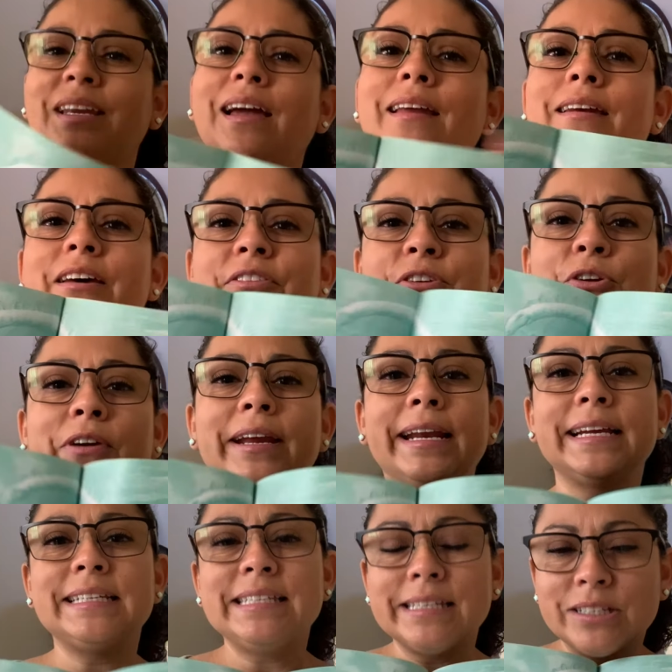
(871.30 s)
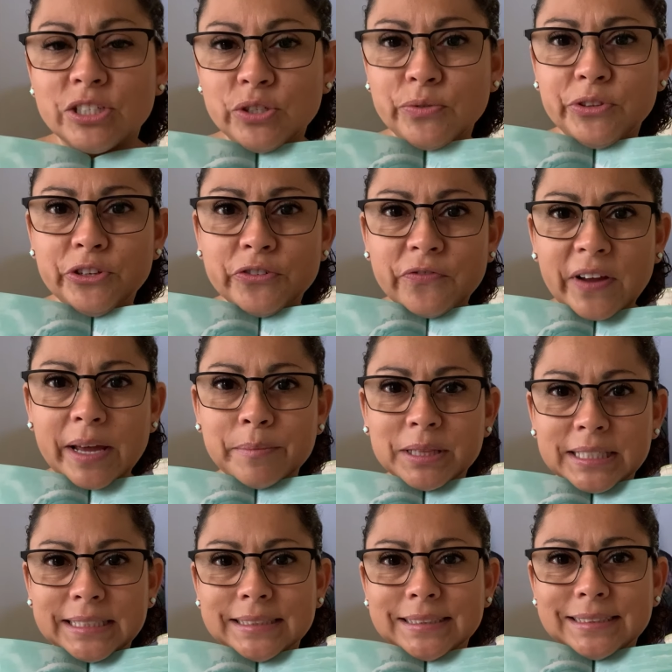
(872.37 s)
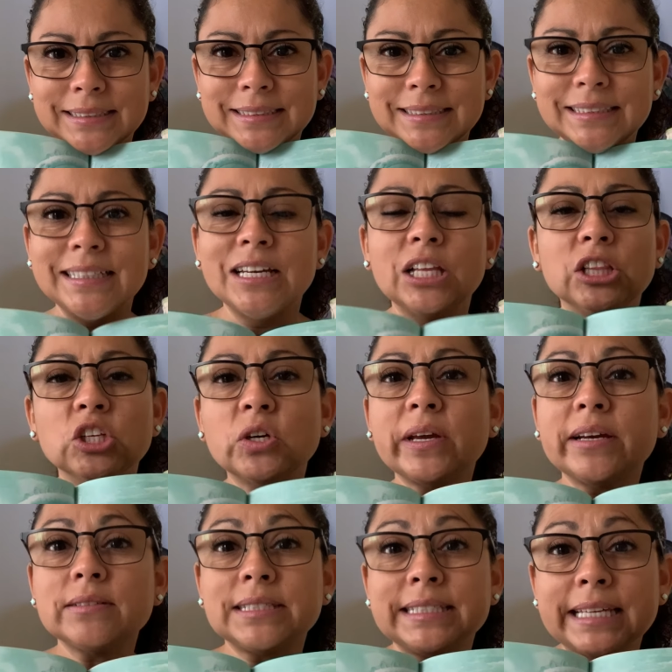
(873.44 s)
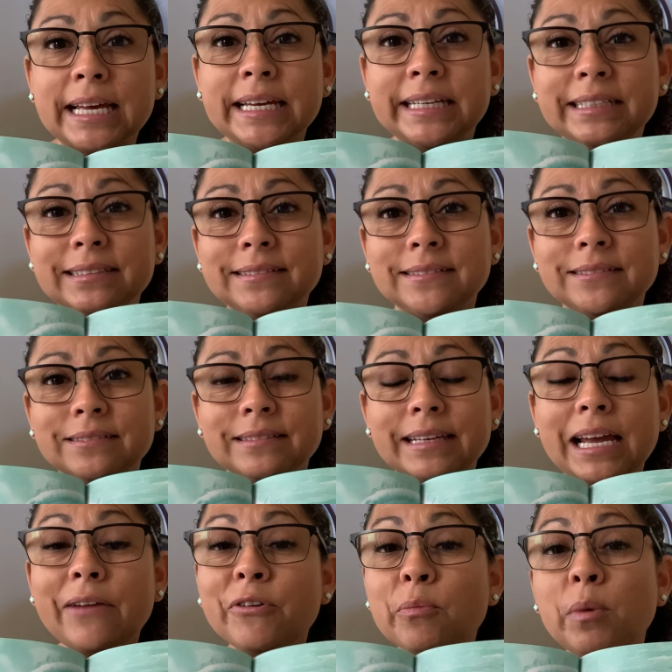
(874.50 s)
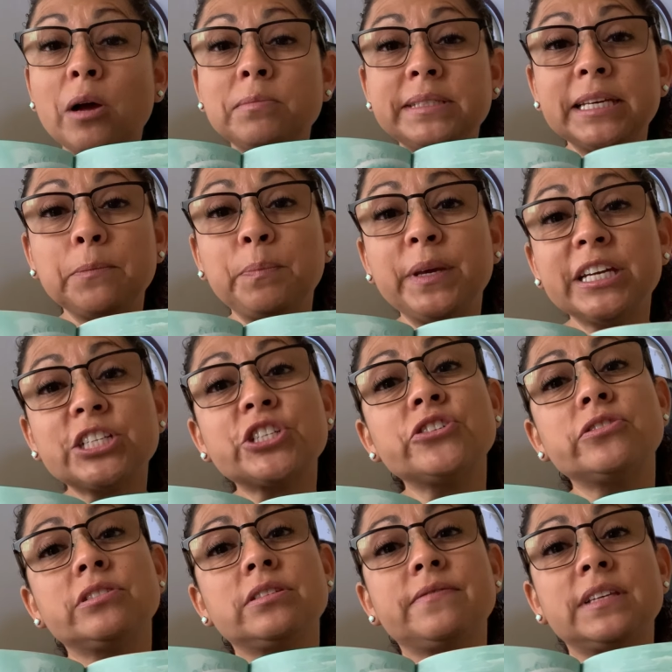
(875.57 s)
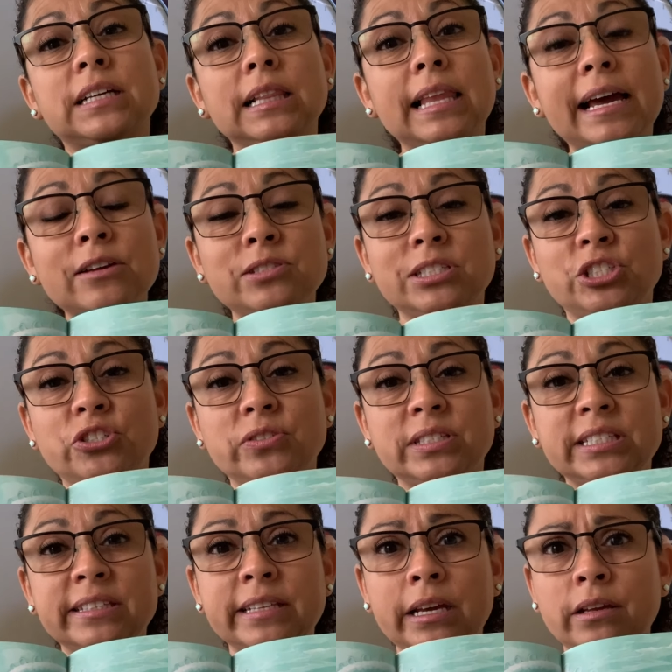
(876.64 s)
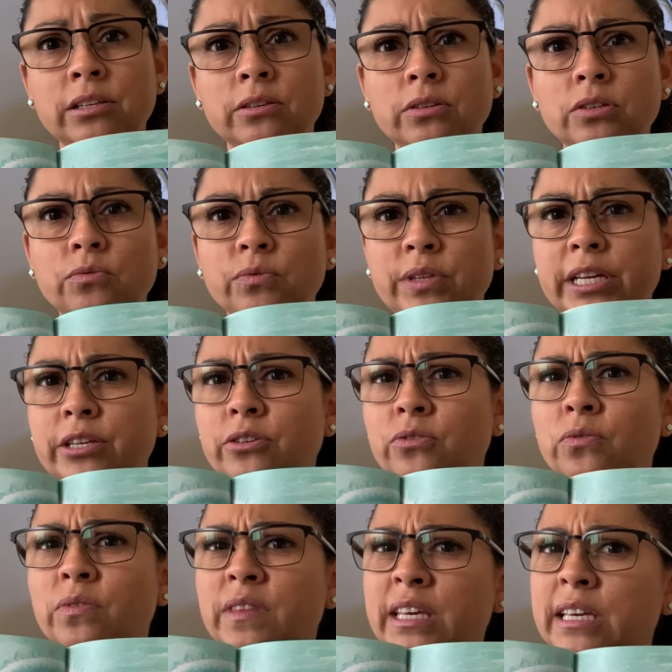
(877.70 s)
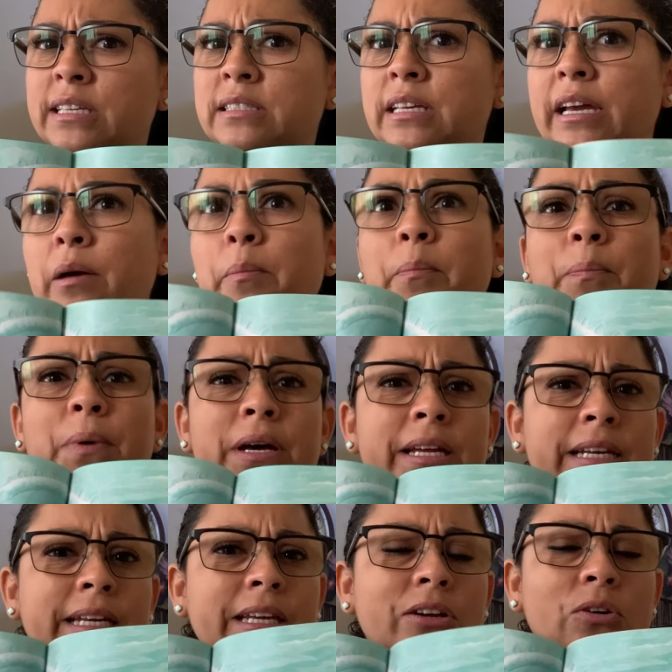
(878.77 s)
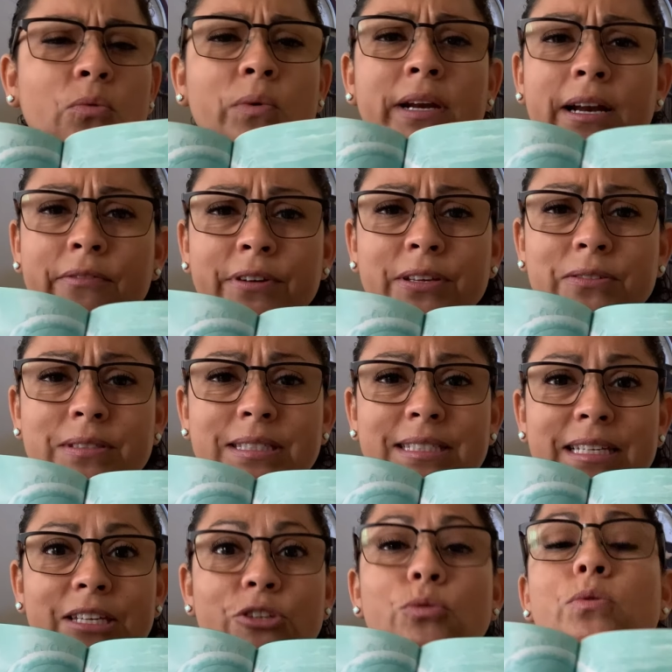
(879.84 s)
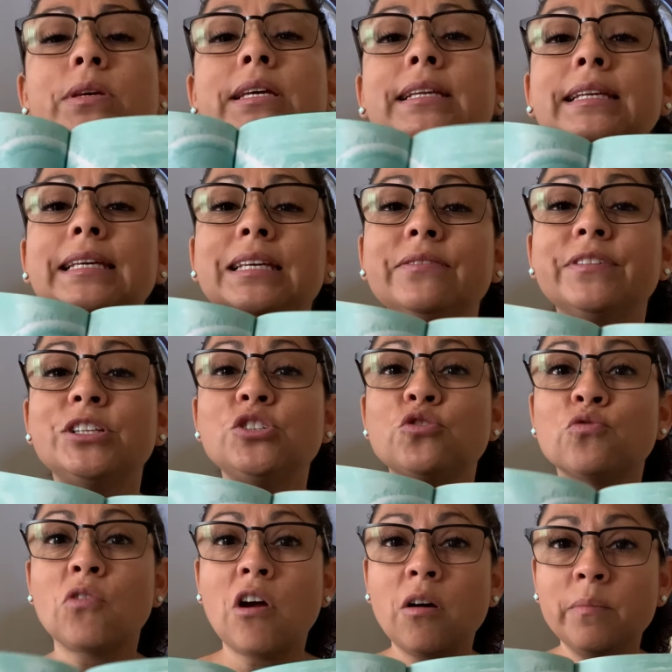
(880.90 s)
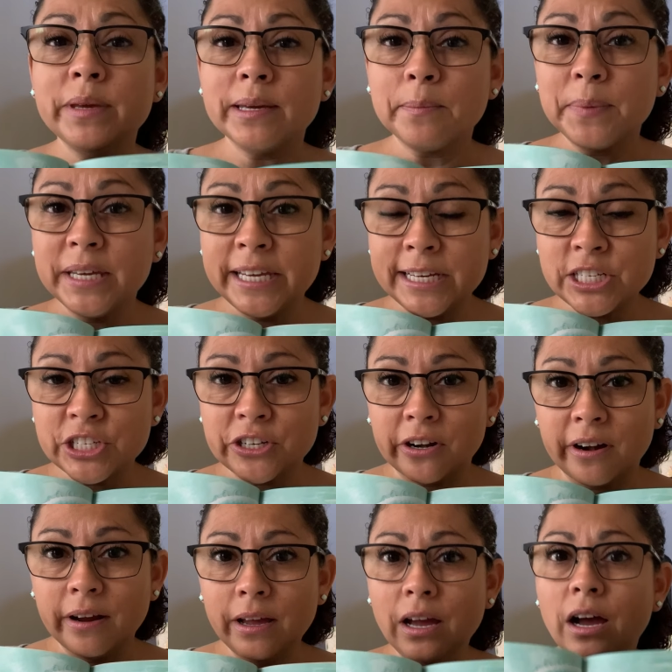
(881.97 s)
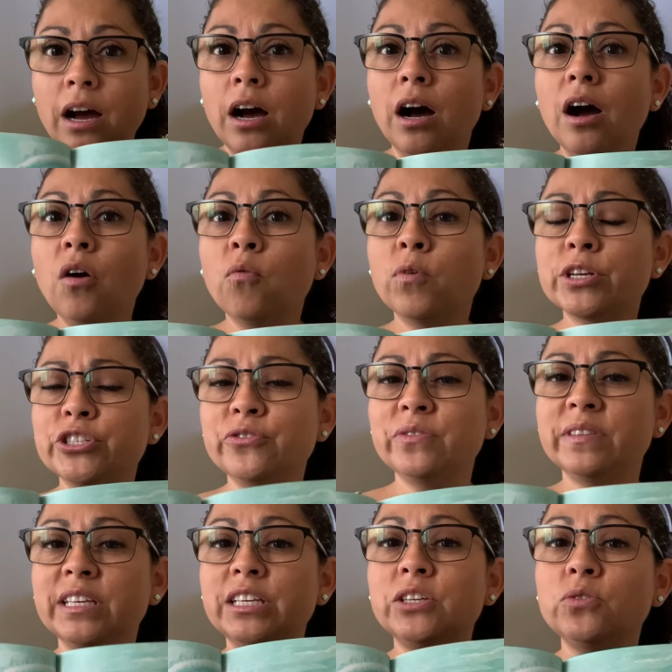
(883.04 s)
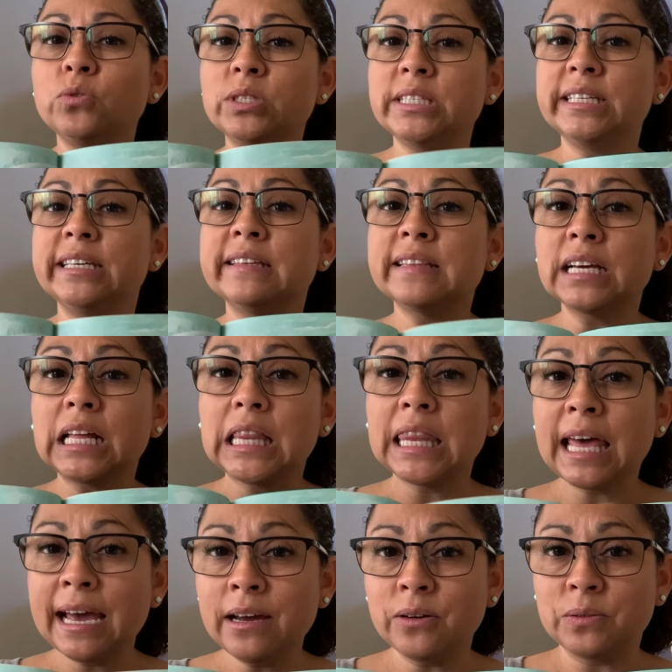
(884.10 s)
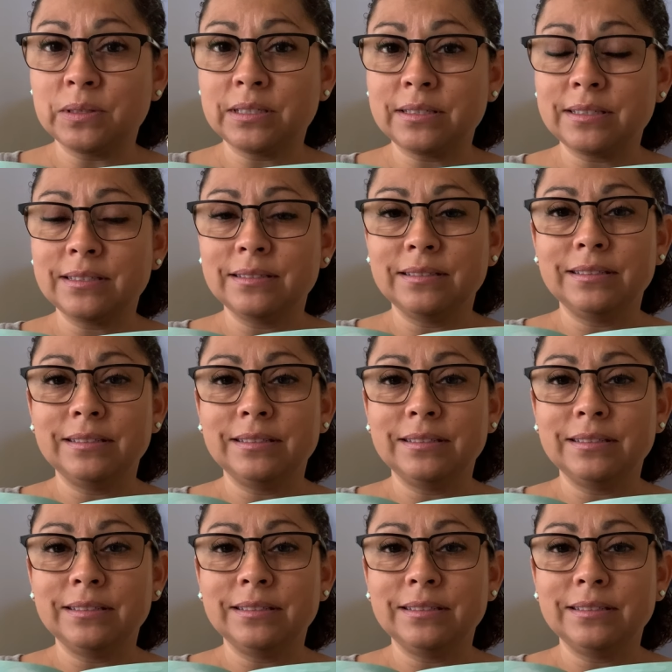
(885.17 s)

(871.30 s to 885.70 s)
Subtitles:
Another great idea to do with your family. Look outside. Have your mom take pictures of the clouds that you see that you think is like a bunny or whatever you see. You can even draw me a picture of what you think you see in the clouds.